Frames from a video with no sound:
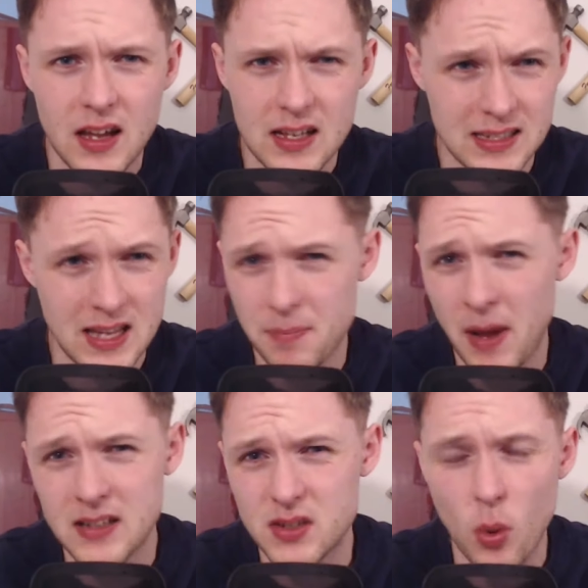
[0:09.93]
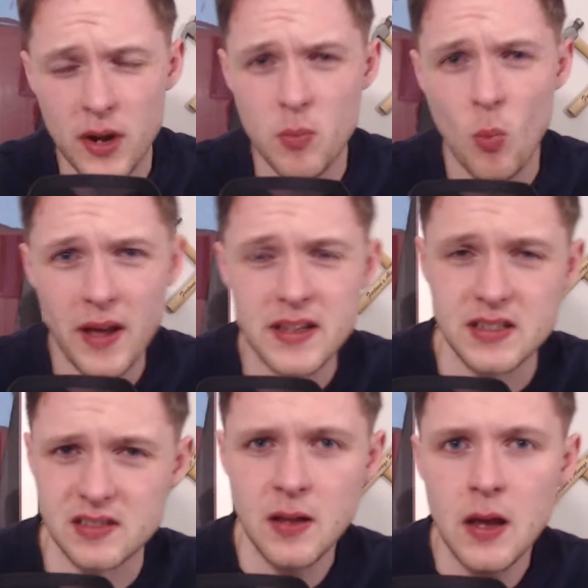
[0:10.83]
get back to winning ways.
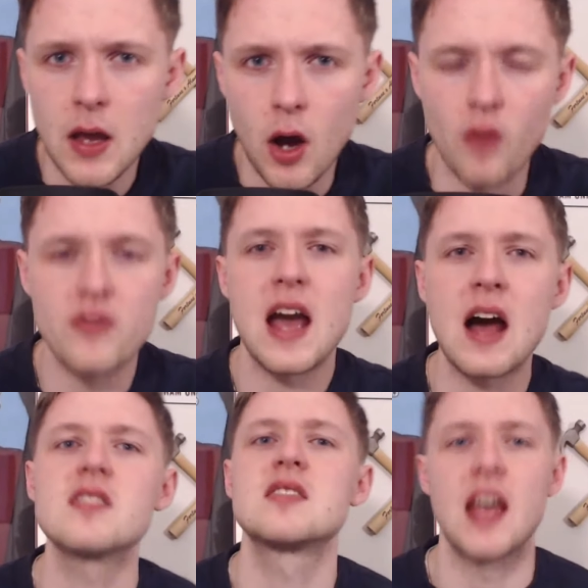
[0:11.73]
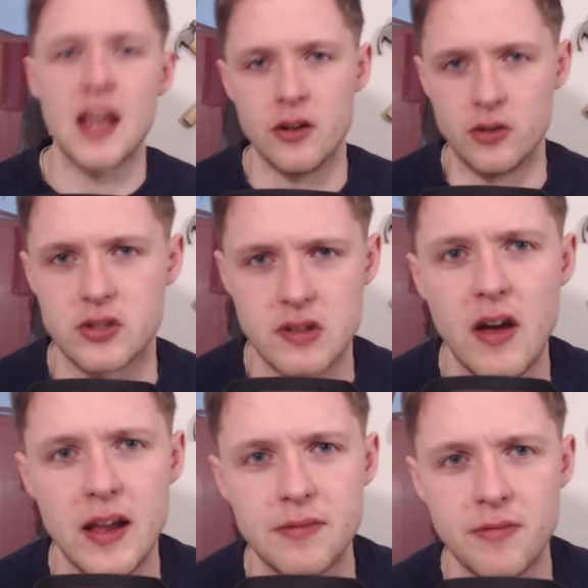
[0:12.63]
And on the outset, it looks
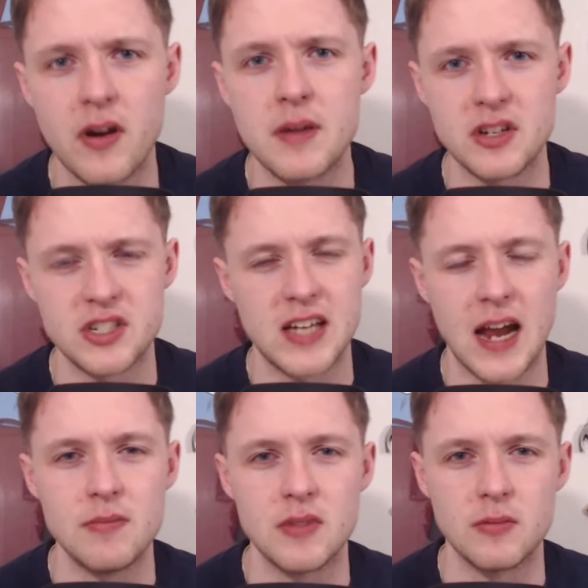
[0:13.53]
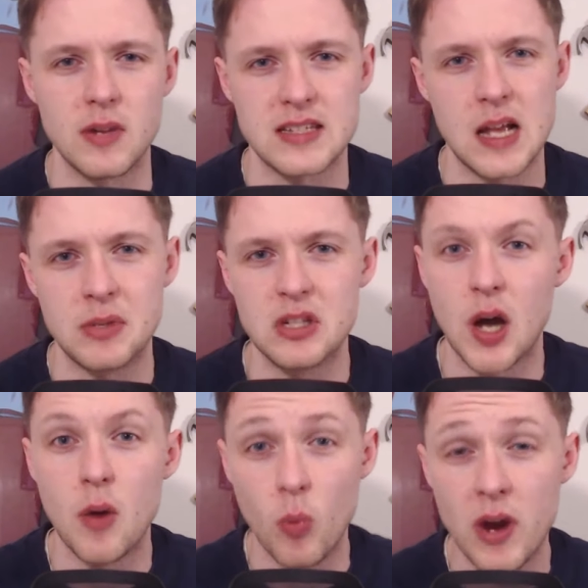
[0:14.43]
like very much a game that West Ham can go
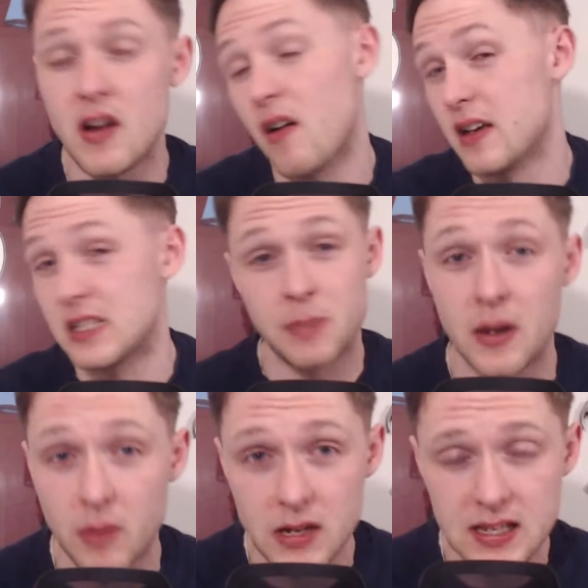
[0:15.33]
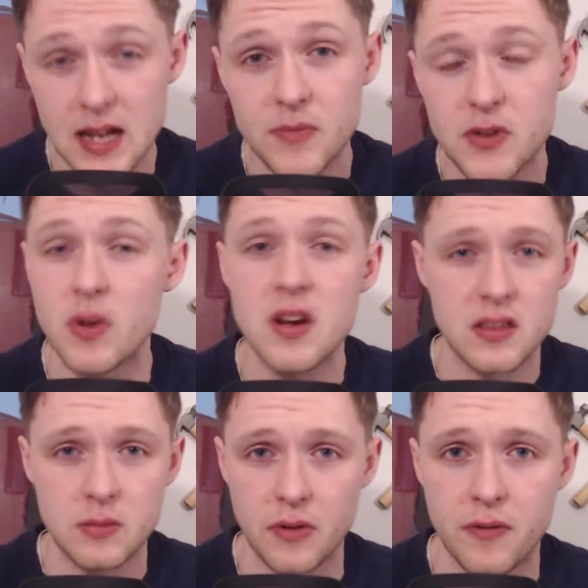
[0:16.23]
and win. I expect West Ham to win. I think
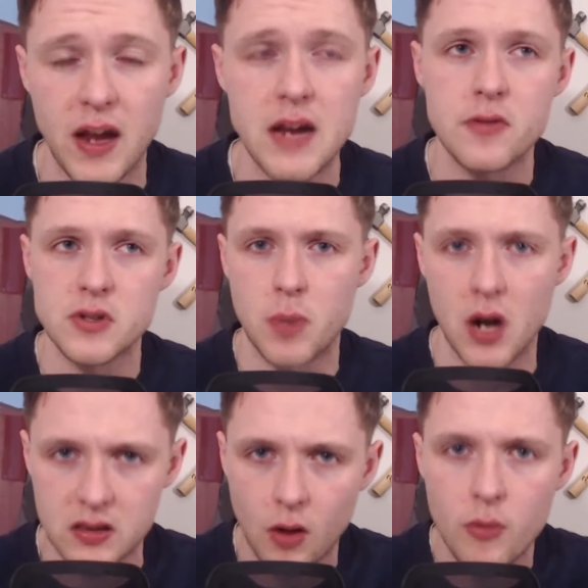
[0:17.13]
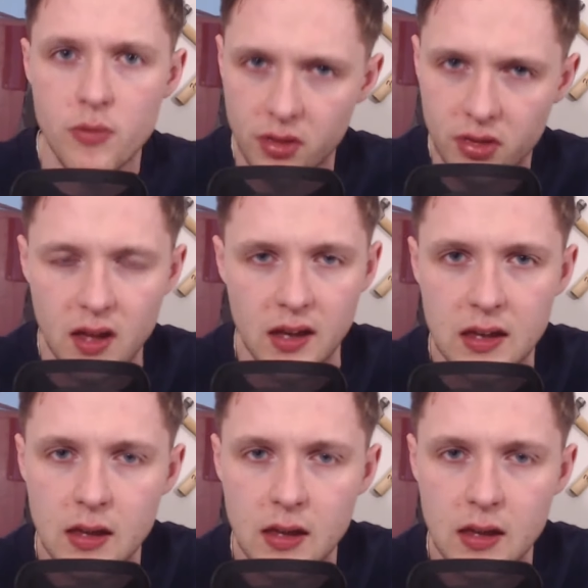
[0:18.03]
we're favourites, but I don't think